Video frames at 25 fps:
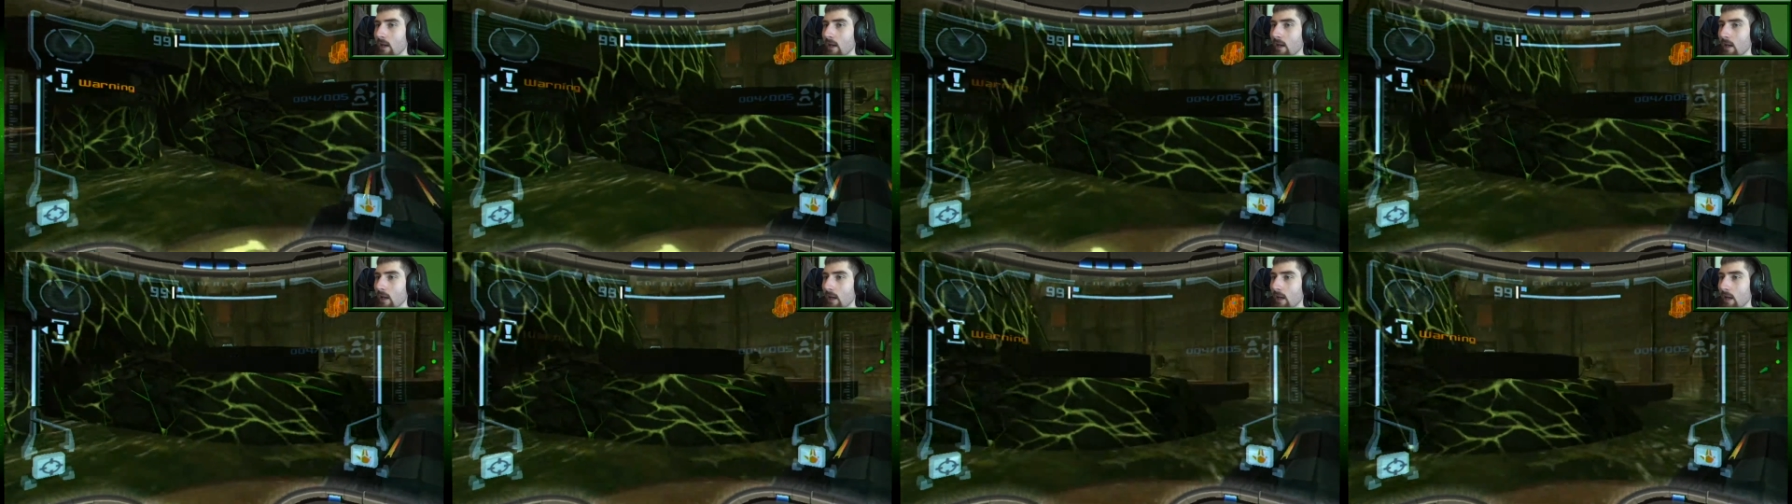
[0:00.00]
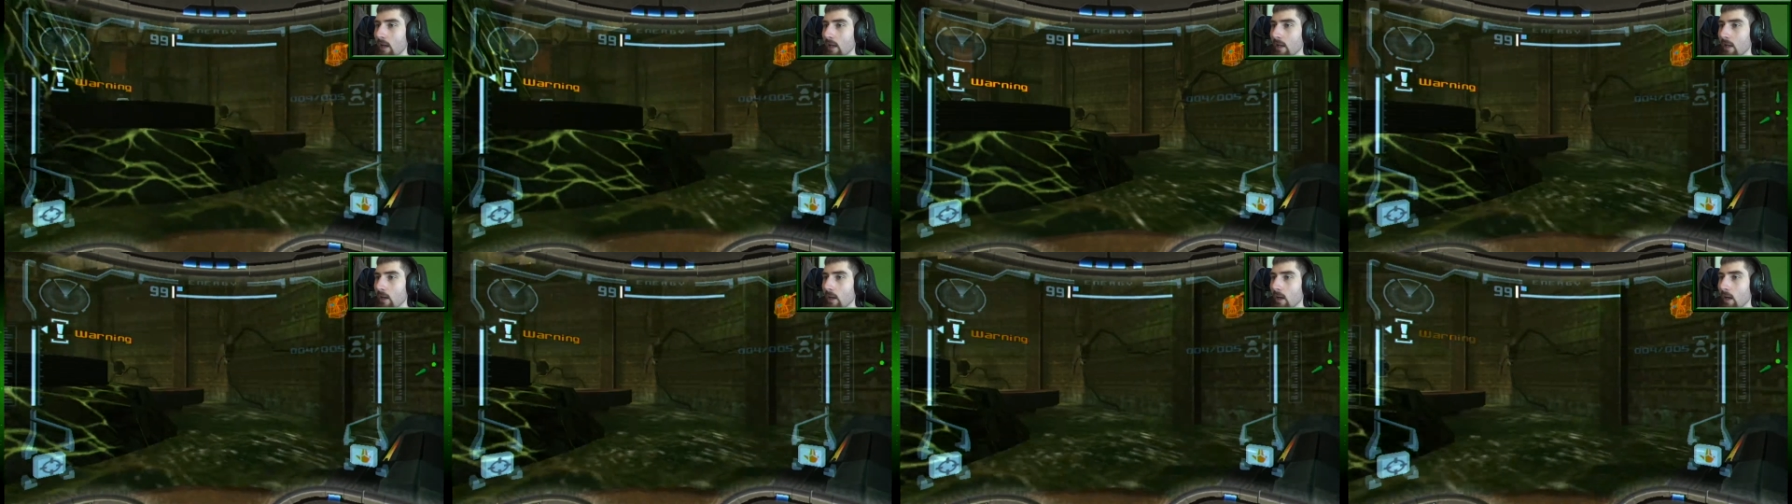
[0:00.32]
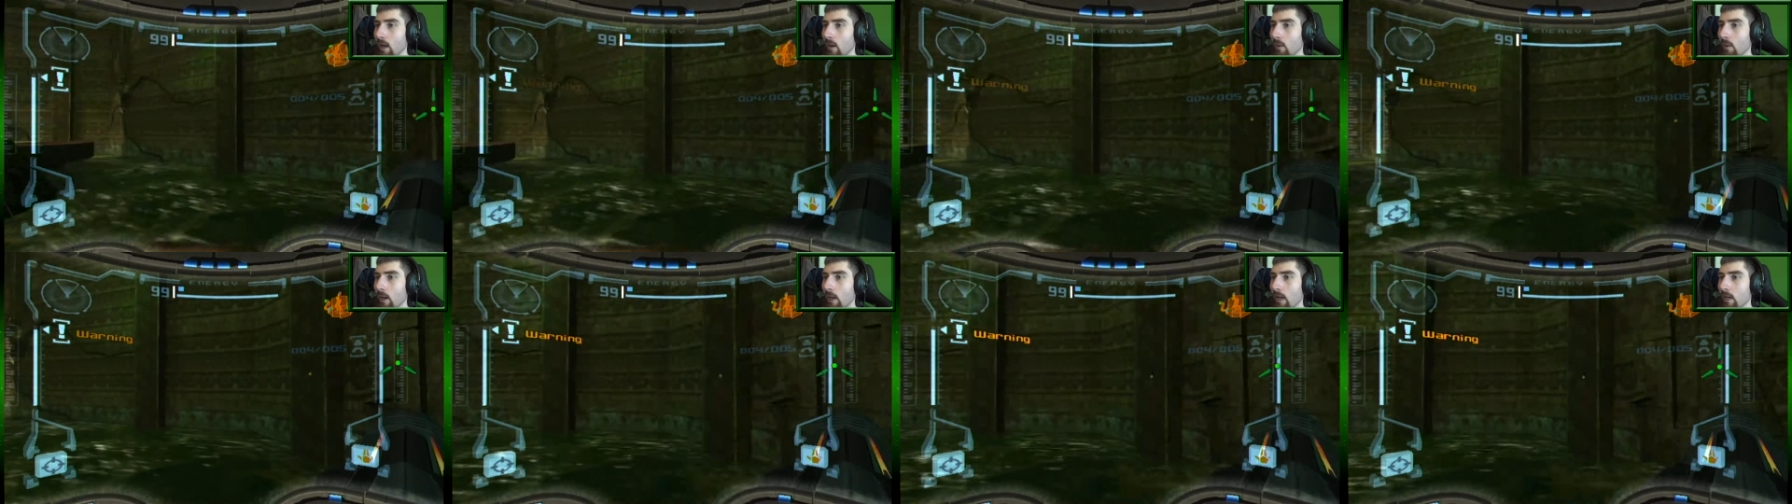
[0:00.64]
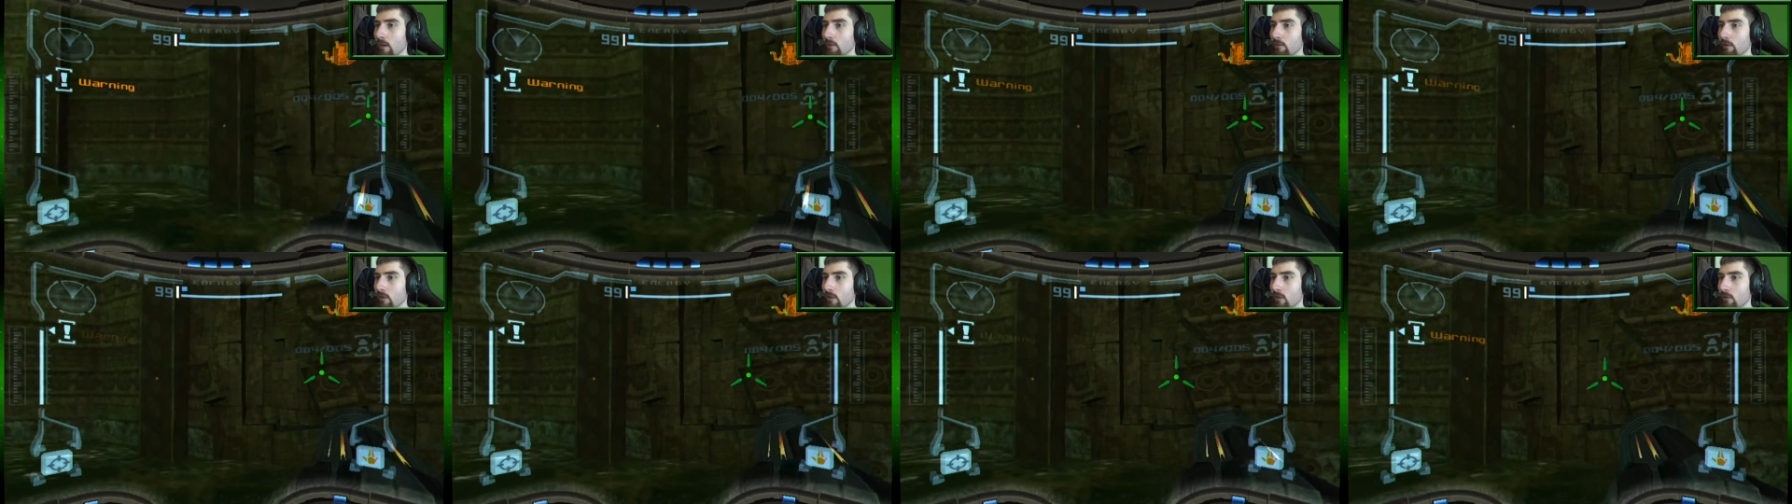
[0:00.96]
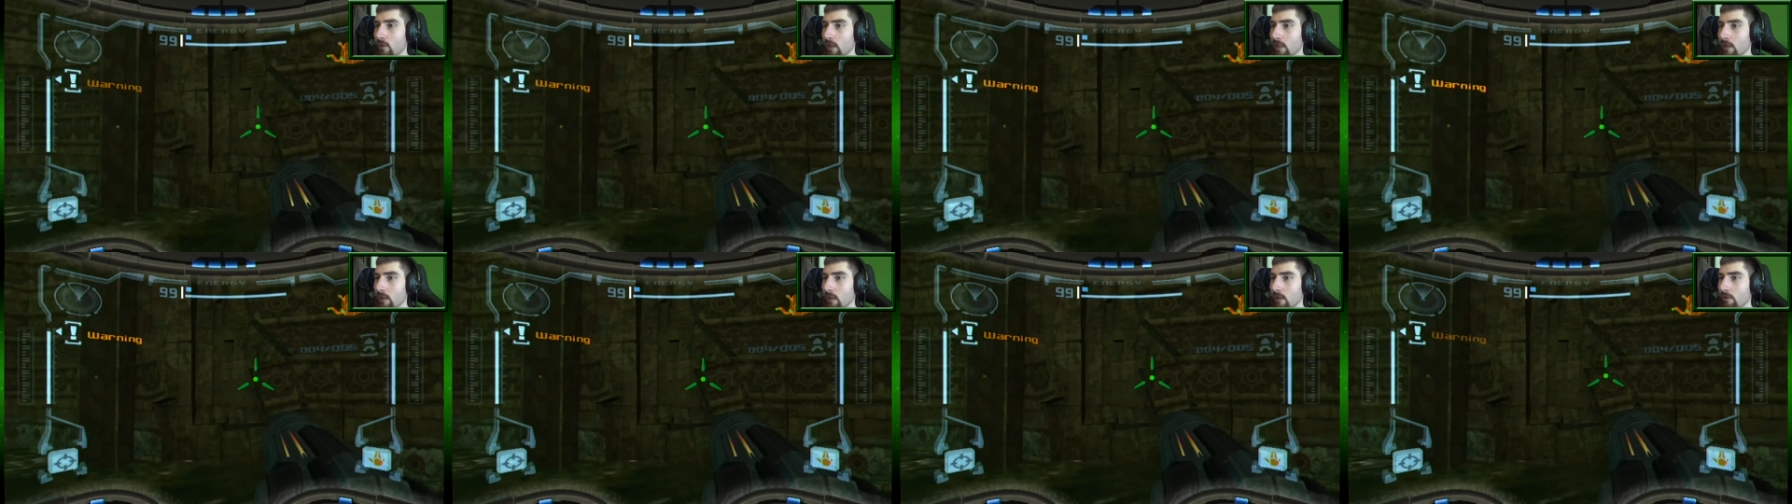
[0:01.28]
high, how high of a
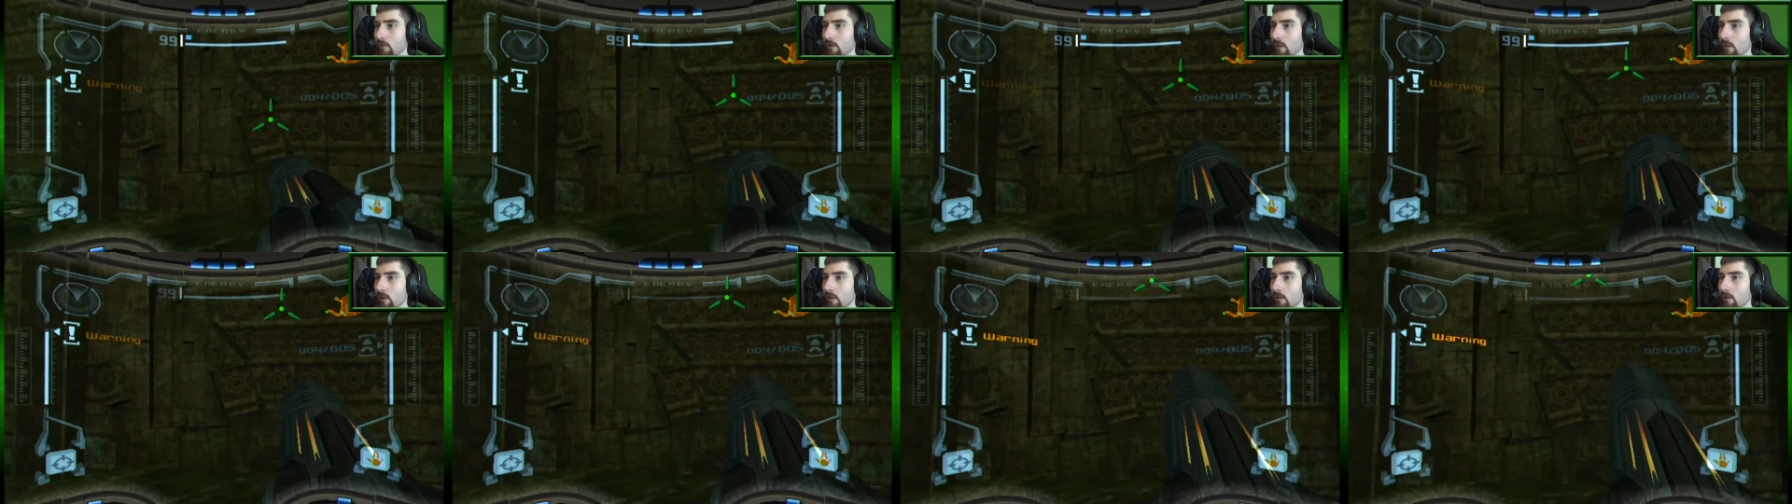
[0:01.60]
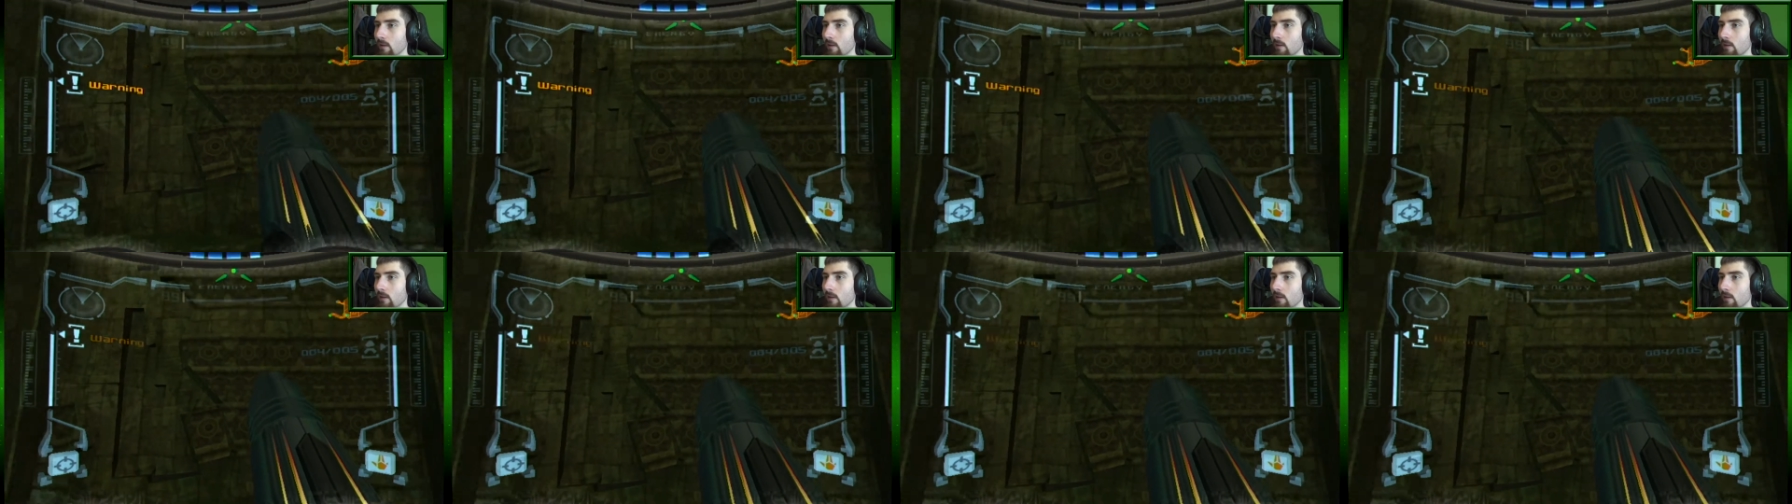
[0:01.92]
threat level